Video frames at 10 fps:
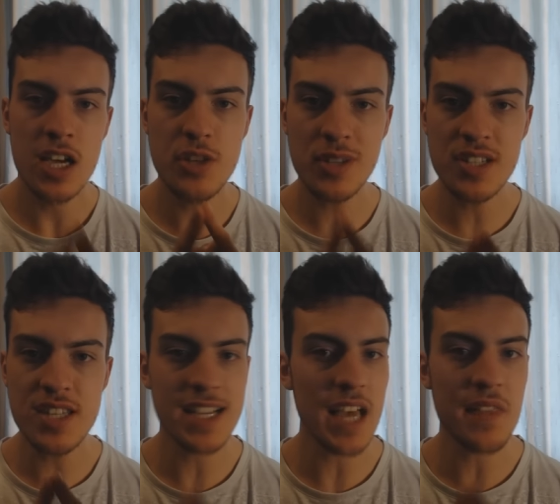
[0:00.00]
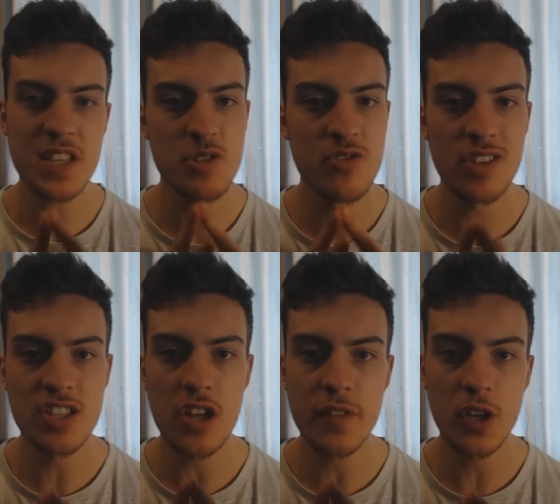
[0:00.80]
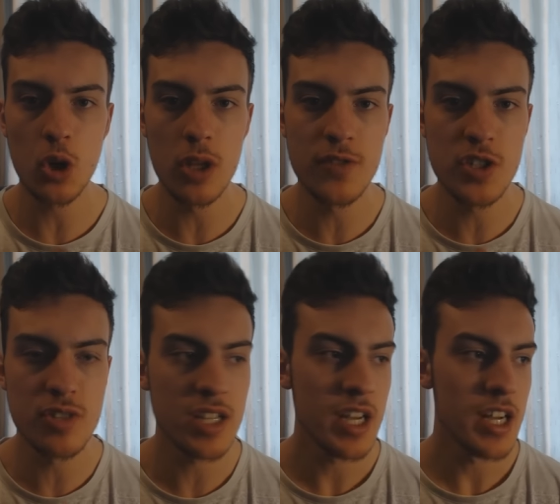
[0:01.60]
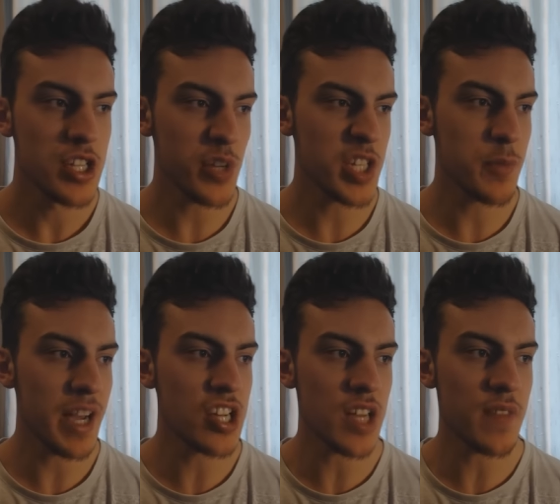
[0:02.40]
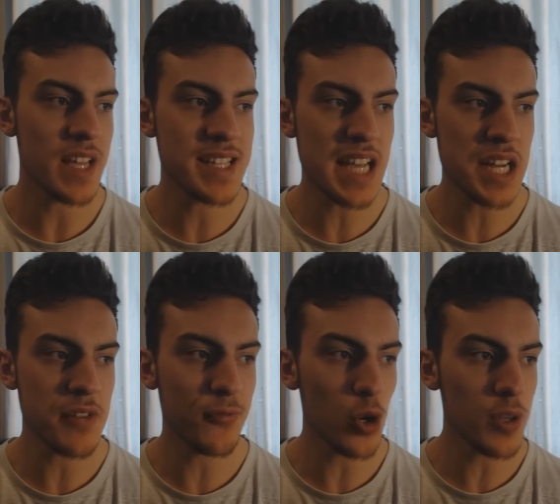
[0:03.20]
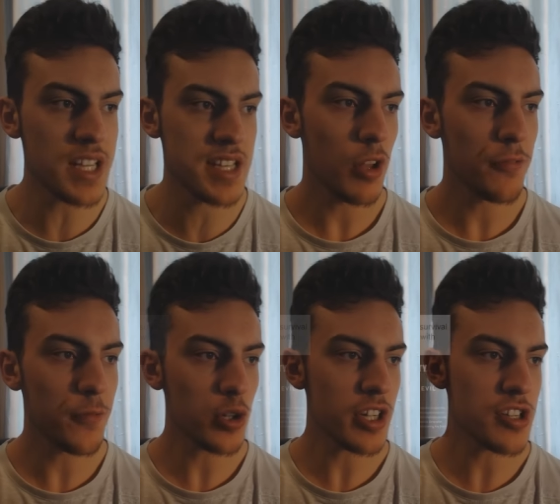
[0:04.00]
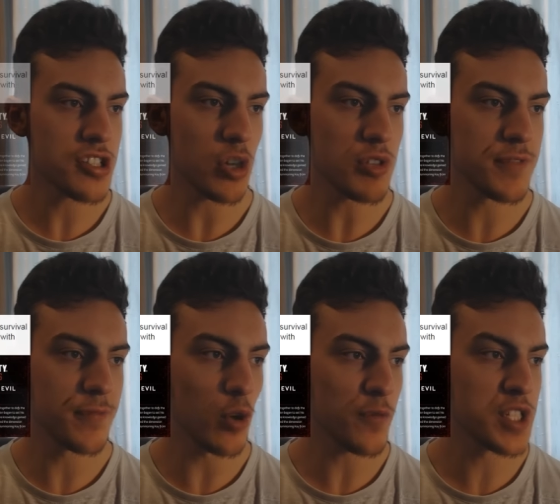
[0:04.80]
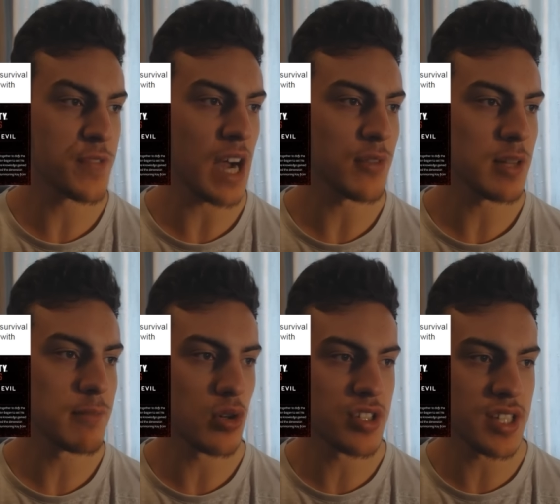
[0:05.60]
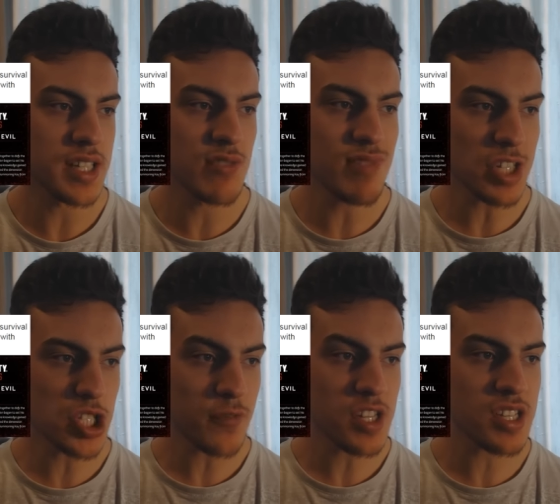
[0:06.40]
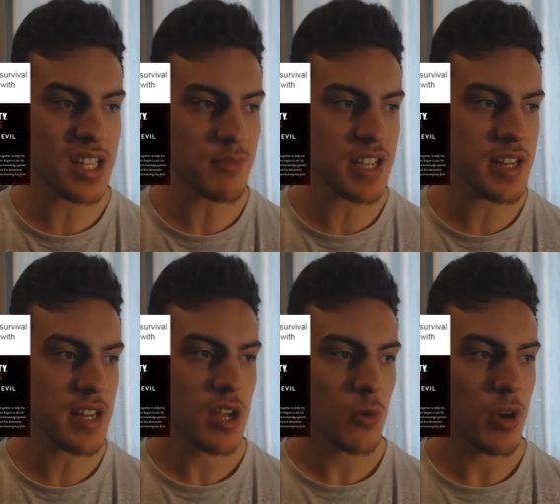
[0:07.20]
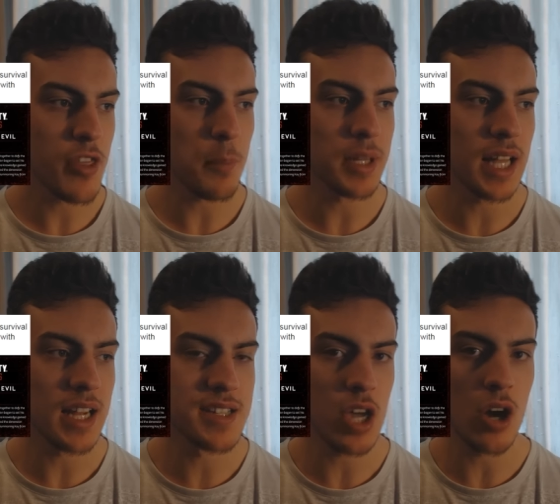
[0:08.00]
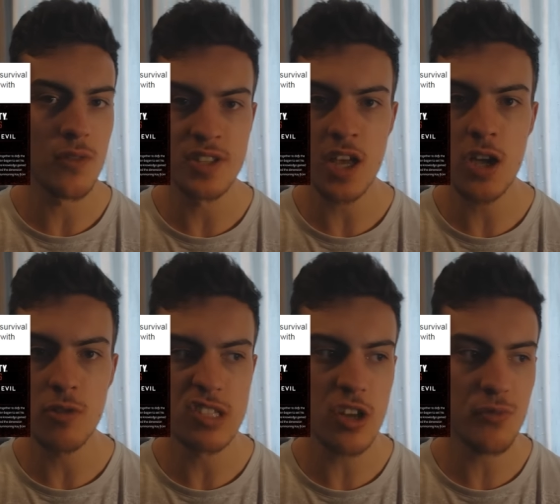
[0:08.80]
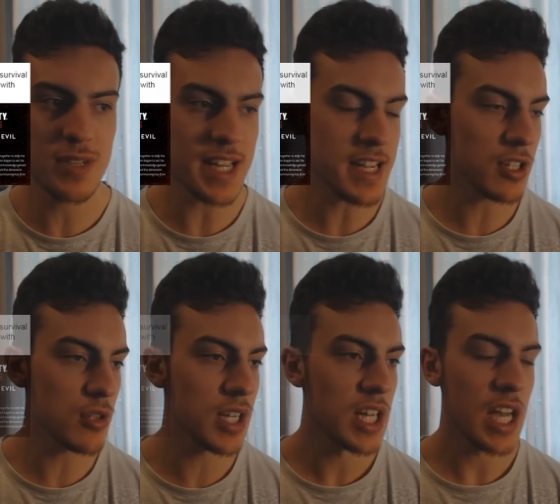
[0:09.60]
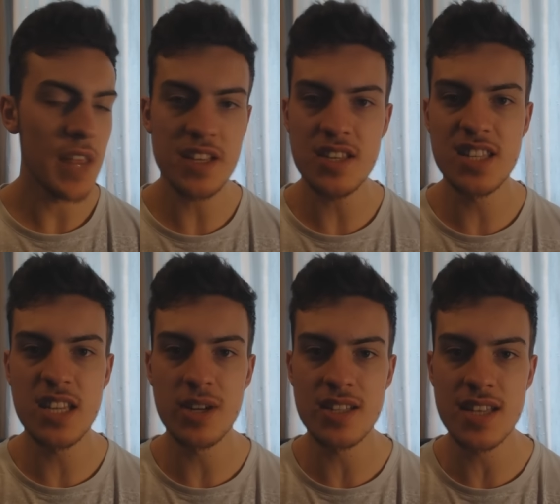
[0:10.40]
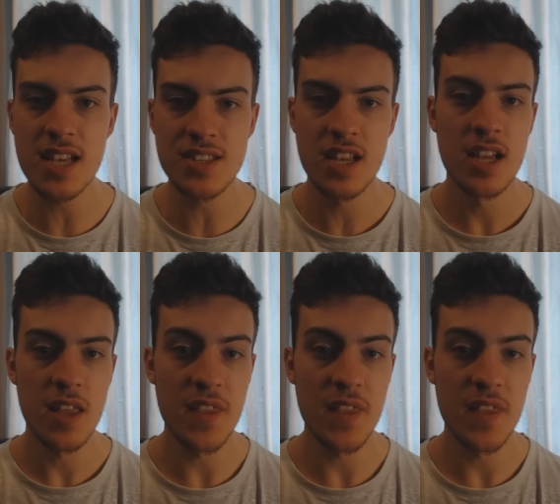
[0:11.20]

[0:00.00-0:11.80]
you can see again this was released on the Call of Duty Twitter page and they said for this, while four cursed souls fought for survival in Morg City, Richtofen stepped in with plans of his own. So if we take a look at this and see what it says,